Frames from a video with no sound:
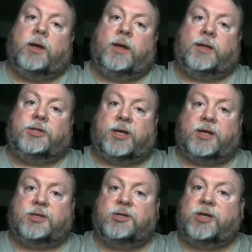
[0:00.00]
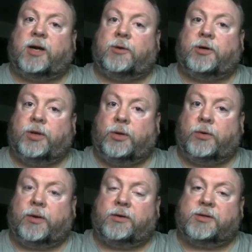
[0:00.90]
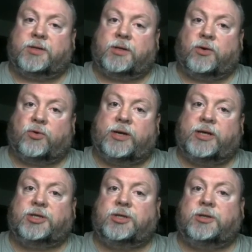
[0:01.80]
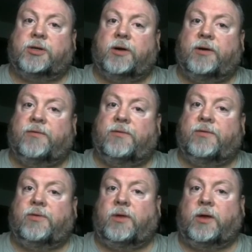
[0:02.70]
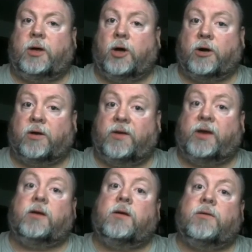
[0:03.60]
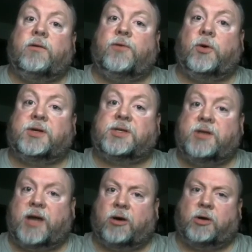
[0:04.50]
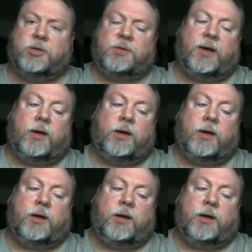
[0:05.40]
In Genesis chapter 2, there's the creation of the Garden of Eden. The focus narrows a bit.